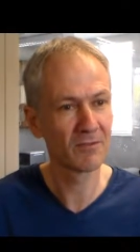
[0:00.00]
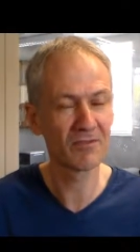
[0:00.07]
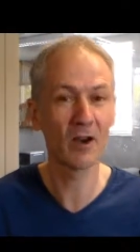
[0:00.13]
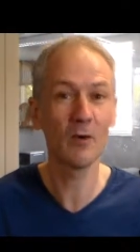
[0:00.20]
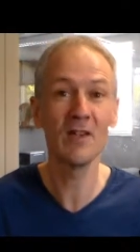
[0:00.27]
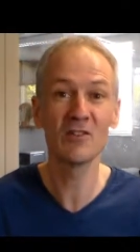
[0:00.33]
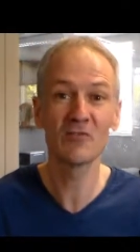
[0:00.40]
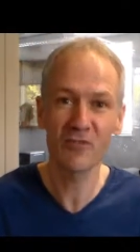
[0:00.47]

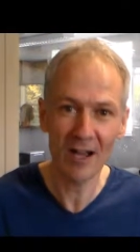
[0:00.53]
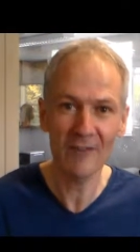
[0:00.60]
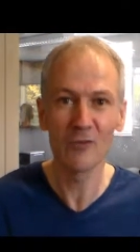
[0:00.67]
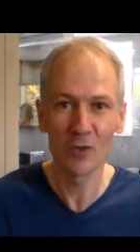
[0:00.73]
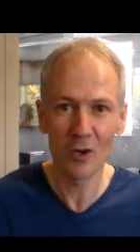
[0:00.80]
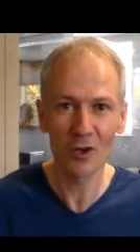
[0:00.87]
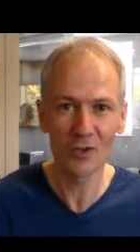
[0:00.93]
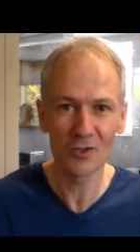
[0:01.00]
Throw in
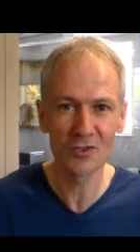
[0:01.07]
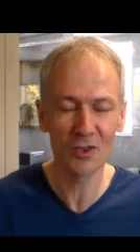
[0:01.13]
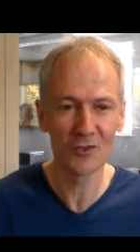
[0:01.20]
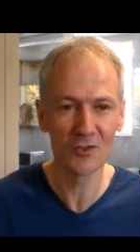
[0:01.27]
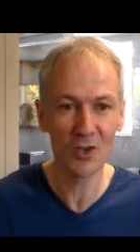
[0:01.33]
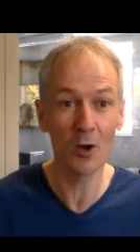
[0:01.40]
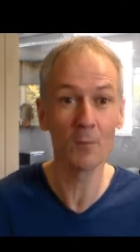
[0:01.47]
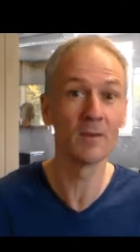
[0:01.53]
travel costs
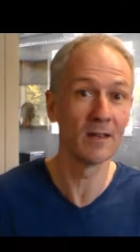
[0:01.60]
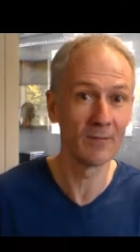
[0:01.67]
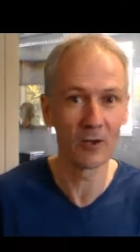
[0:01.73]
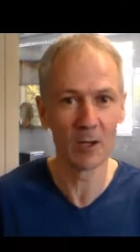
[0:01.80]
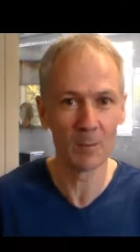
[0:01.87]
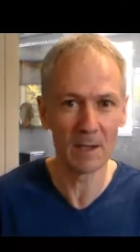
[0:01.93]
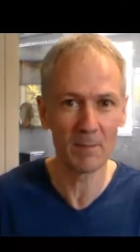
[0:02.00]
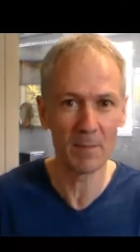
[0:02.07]
on top that
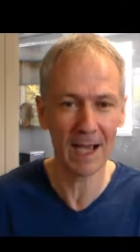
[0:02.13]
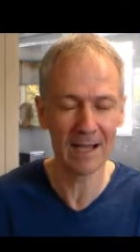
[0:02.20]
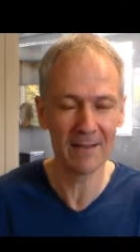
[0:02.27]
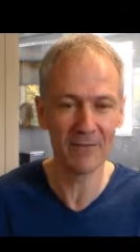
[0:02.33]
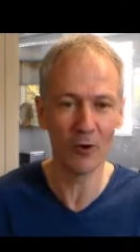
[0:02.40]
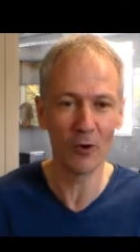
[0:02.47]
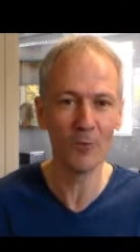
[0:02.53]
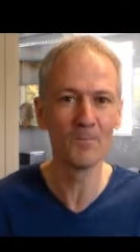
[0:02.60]
have got to be
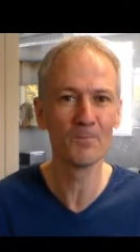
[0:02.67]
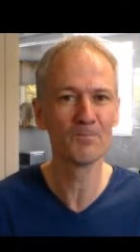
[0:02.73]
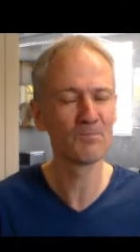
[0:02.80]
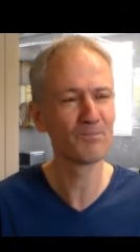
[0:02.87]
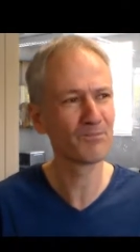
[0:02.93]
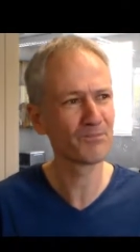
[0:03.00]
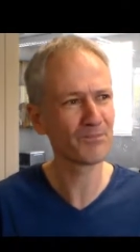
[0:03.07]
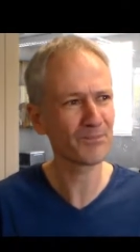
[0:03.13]
paid for.
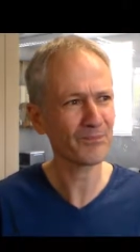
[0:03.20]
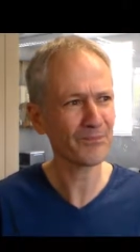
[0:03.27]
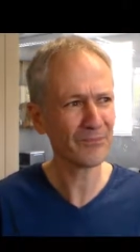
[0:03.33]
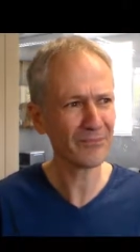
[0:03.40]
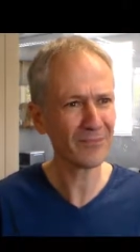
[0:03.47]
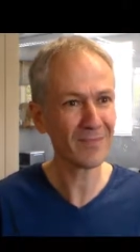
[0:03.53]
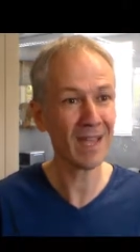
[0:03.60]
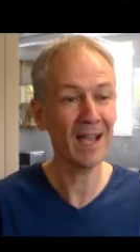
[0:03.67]

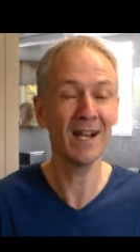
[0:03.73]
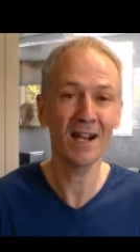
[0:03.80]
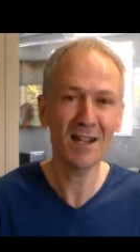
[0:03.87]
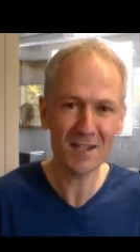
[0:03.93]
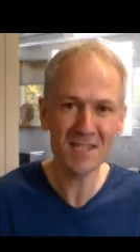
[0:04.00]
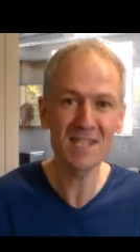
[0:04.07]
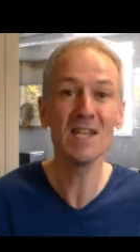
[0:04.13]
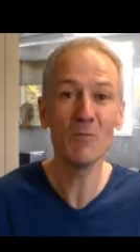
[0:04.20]
And
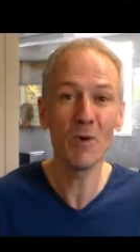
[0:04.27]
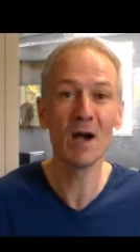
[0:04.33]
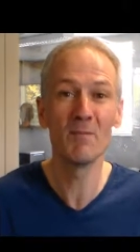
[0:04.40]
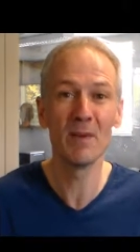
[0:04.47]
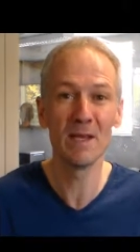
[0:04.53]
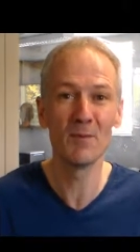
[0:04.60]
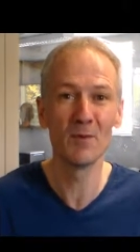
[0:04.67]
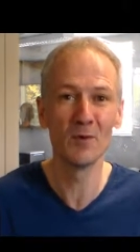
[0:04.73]
I can see
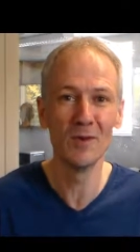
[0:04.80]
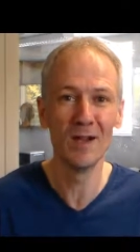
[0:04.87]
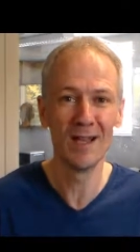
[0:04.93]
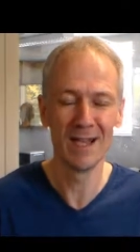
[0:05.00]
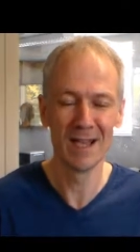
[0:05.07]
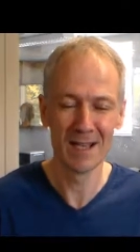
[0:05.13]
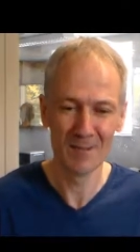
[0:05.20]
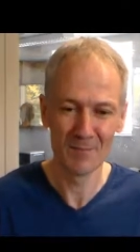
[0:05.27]
why people
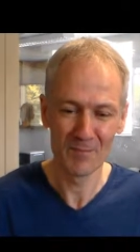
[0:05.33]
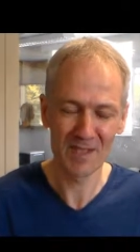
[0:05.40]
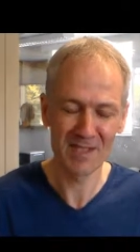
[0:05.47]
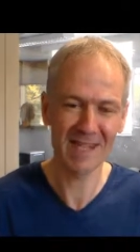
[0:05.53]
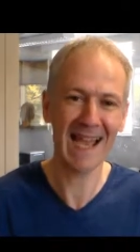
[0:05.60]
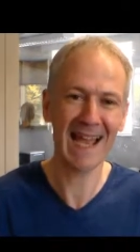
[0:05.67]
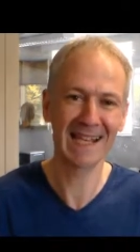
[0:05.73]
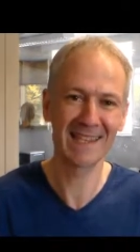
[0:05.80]

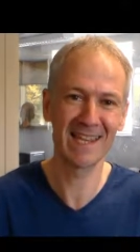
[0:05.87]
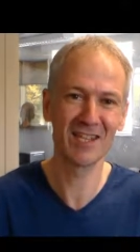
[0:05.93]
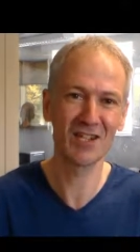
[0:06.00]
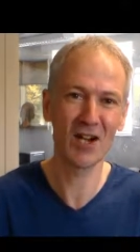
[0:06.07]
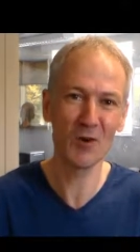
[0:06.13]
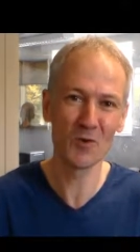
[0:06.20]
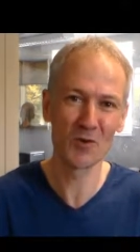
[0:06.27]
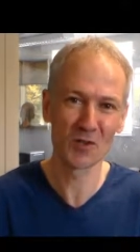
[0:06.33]
sag their
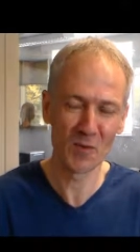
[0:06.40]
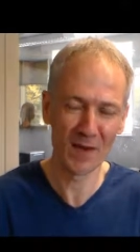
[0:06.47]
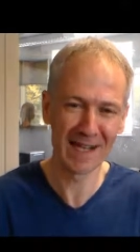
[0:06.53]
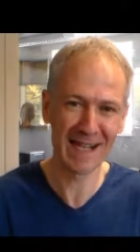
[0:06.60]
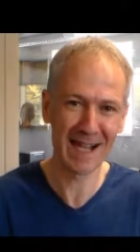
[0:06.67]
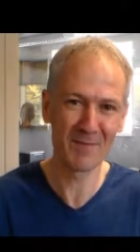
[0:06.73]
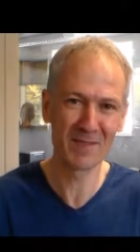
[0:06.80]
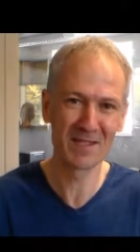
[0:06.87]
shoulders
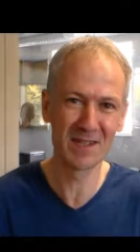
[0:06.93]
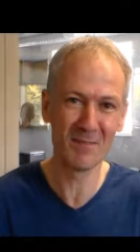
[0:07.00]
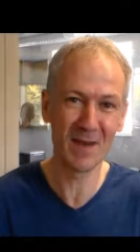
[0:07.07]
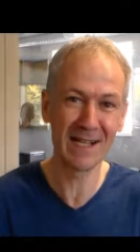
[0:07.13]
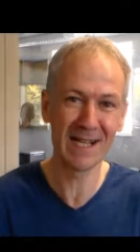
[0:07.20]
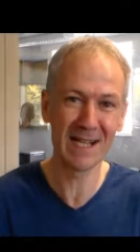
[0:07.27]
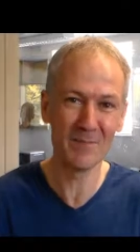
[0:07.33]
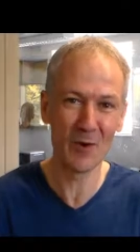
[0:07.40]
when it comes to
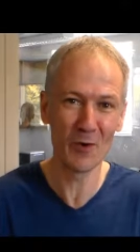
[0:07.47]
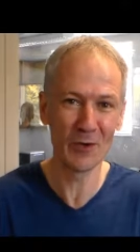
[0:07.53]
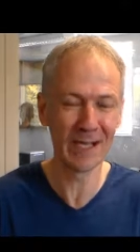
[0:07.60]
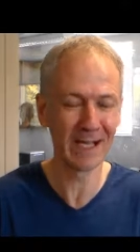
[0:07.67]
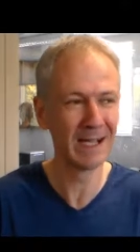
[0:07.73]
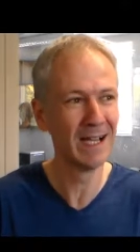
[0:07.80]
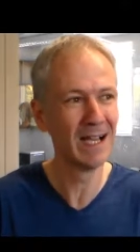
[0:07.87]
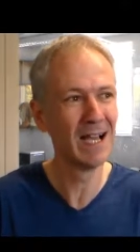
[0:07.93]
Monday
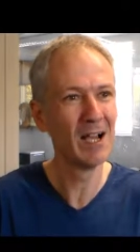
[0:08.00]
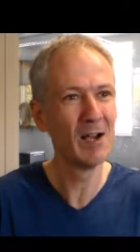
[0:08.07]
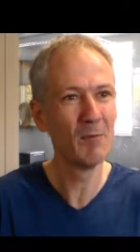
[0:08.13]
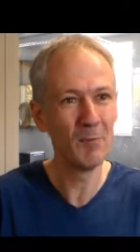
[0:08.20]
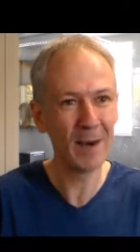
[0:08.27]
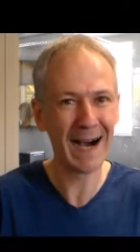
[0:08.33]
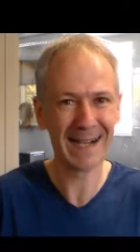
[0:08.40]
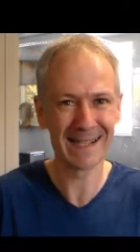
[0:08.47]
morning
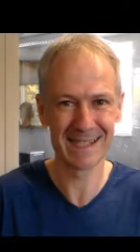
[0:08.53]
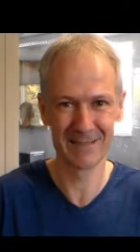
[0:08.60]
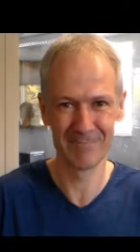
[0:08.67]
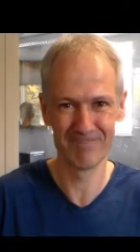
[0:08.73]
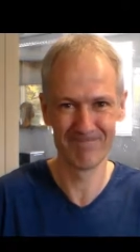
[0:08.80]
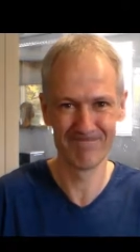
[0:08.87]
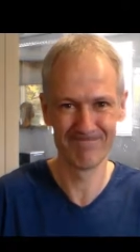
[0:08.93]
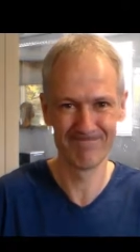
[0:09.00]
but